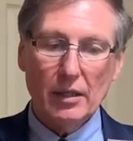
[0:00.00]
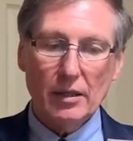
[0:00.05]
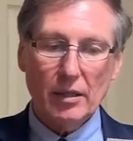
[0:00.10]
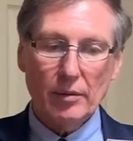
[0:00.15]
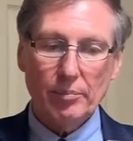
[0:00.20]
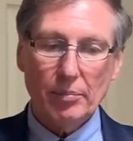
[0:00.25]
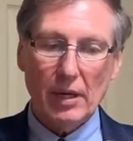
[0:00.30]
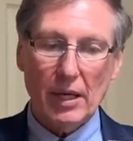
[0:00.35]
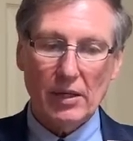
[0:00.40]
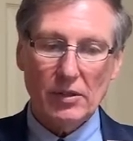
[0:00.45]
The
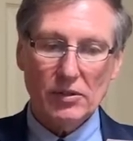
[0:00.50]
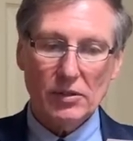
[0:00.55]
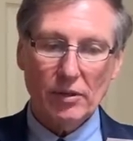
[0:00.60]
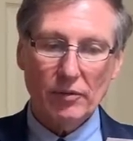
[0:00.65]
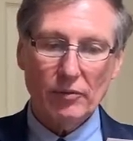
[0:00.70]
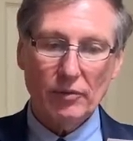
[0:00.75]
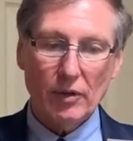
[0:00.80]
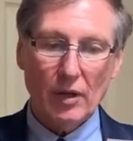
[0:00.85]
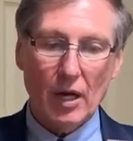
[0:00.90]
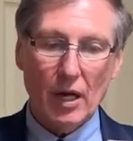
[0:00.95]
pace
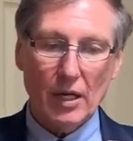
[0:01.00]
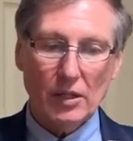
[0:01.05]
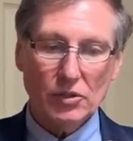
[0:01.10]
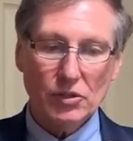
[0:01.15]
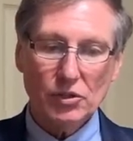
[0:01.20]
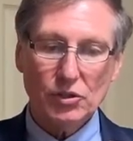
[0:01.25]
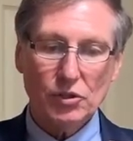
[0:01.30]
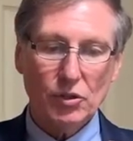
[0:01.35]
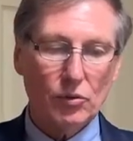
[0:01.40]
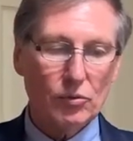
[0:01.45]
of loss
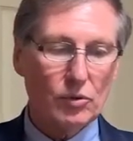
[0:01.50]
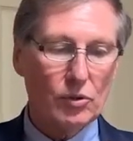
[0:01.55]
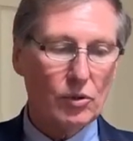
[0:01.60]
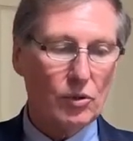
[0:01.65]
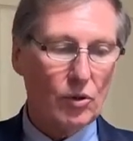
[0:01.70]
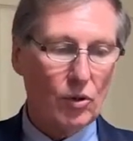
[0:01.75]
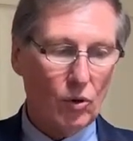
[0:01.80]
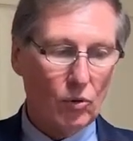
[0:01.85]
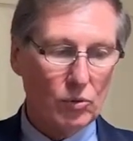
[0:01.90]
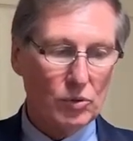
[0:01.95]
showed
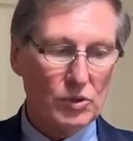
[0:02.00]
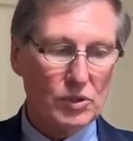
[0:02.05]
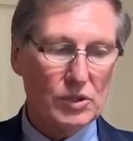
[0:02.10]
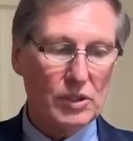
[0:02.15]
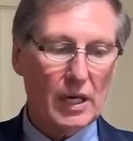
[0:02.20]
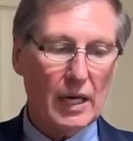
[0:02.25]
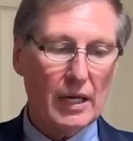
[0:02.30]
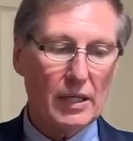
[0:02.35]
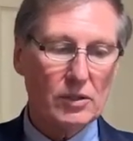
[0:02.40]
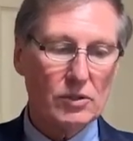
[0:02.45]
no
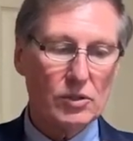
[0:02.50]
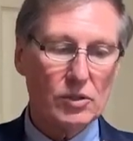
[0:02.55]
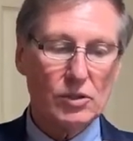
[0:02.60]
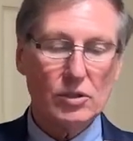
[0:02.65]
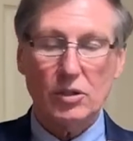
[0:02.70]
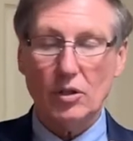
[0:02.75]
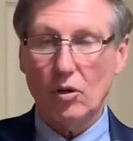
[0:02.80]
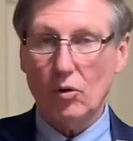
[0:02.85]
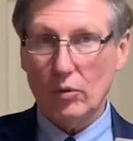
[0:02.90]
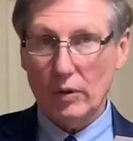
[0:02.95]
signs
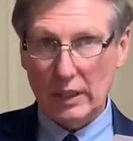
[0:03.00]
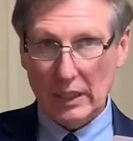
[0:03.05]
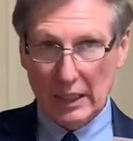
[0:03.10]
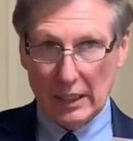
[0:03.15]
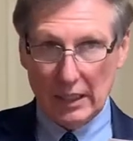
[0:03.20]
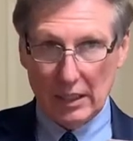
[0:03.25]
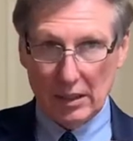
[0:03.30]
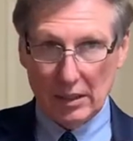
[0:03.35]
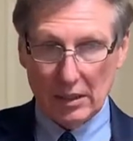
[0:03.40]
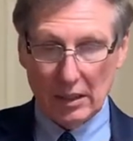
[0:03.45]
slowing
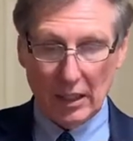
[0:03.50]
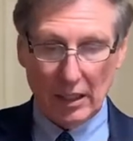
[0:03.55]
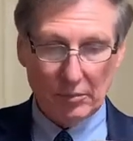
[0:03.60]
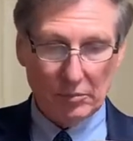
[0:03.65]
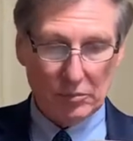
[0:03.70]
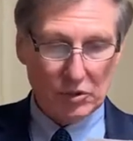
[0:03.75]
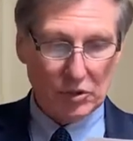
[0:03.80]
anytime